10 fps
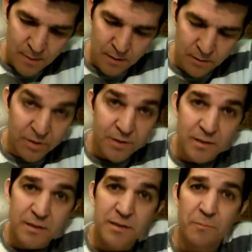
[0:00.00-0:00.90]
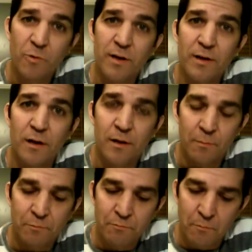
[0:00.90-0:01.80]
It looks somewhat
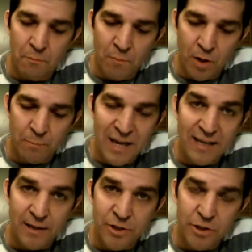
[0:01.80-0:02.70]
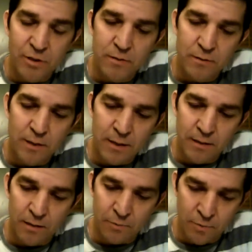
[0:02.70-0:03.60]
Malbecish
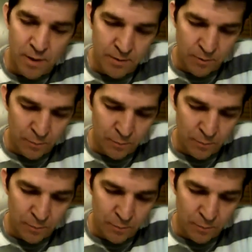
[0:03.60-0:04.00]
in the